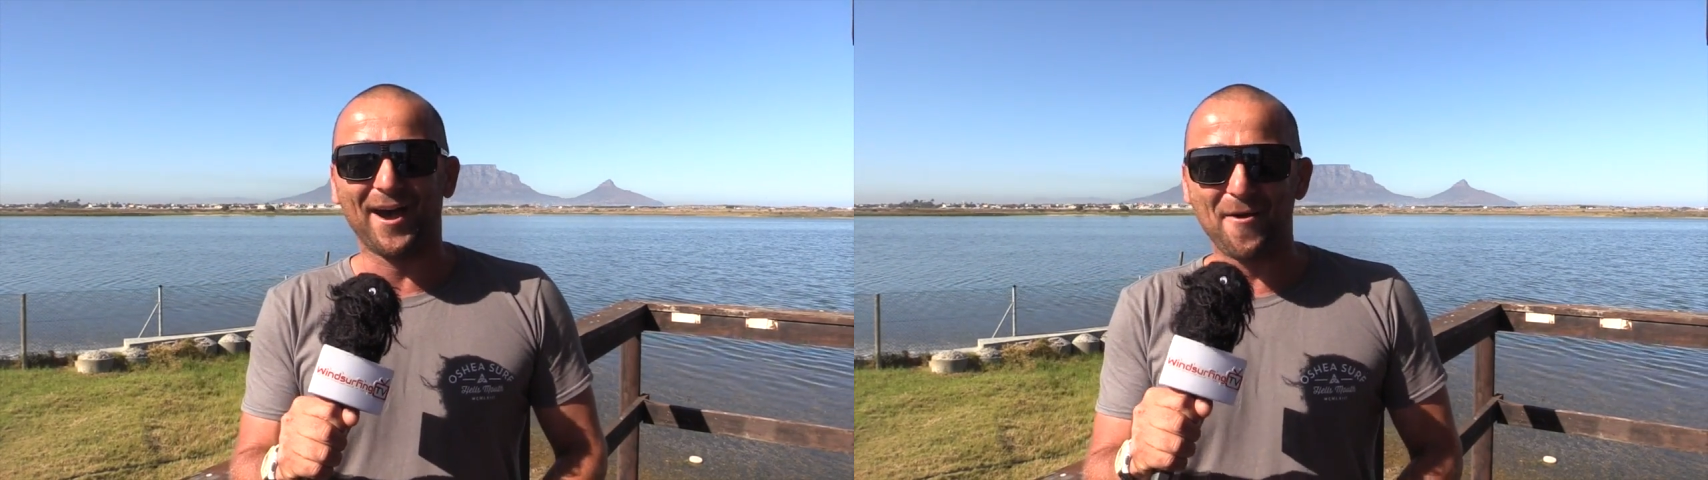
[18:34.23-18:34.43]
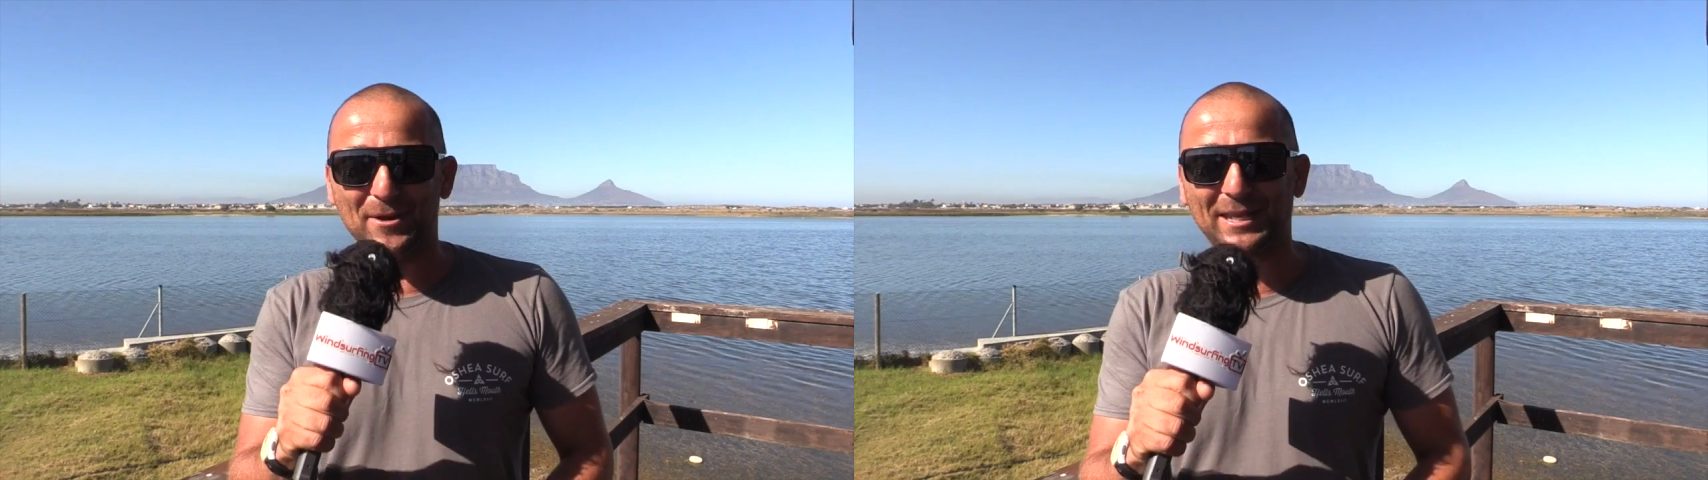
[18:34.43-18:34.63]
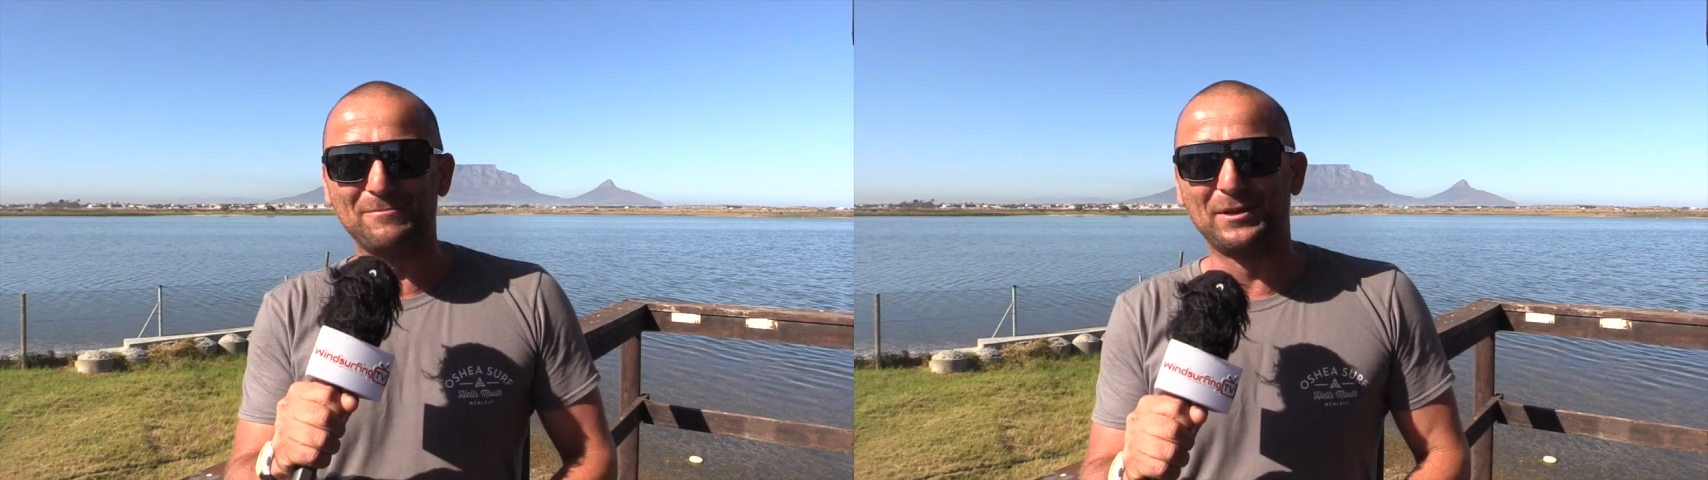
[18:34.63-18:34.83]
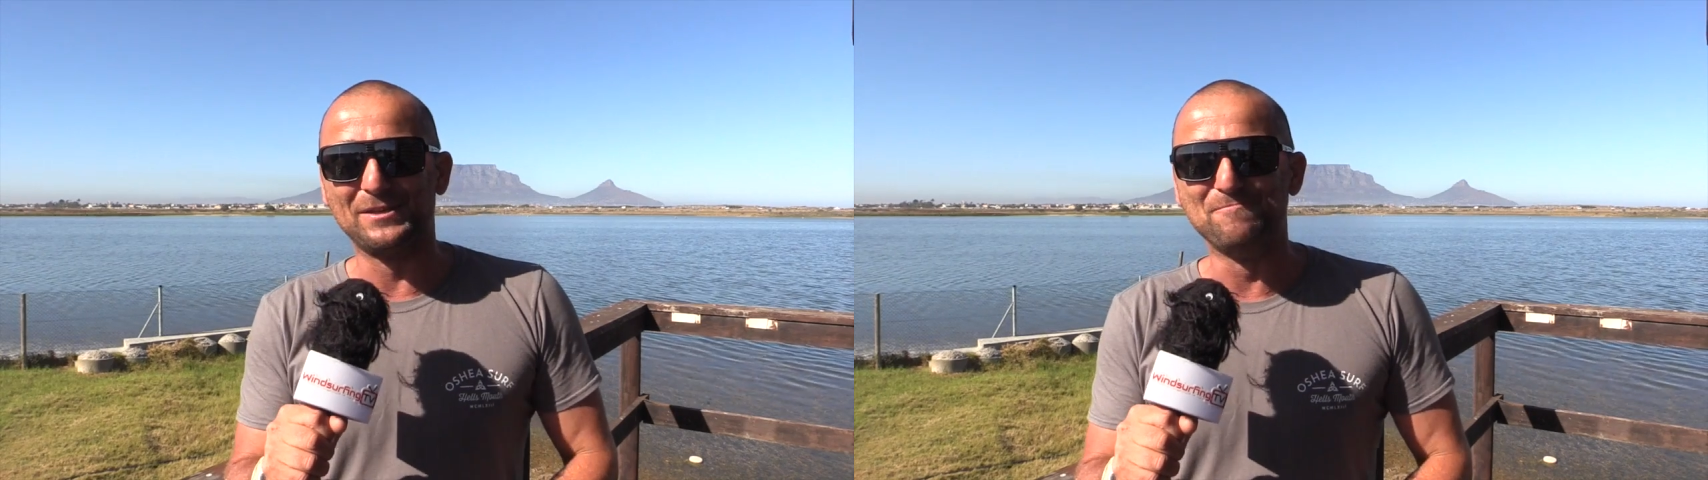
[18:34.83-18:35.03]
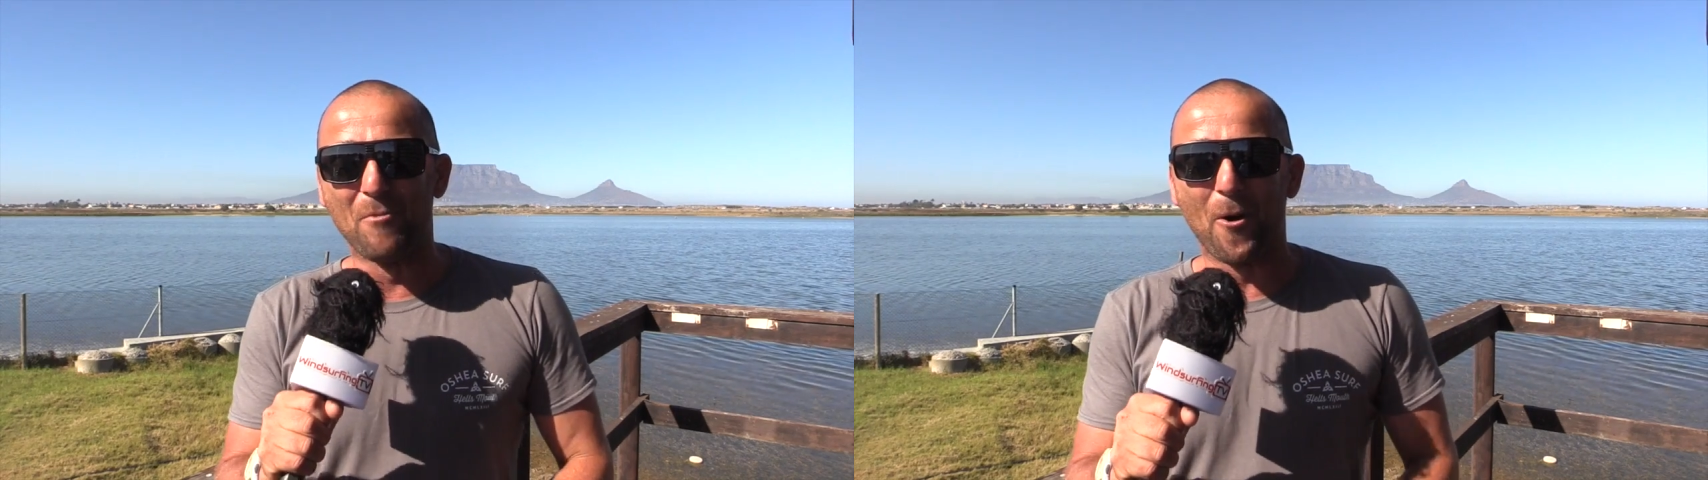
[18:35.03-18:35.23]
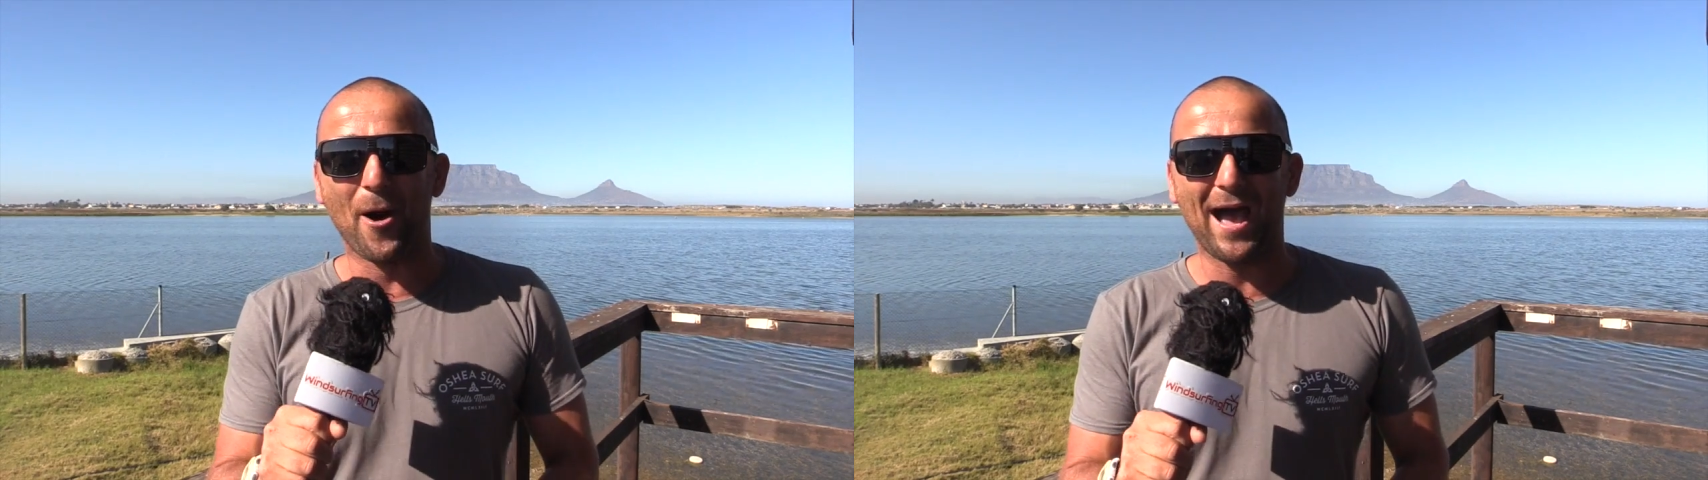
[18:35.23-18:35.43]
and we're going to bring you more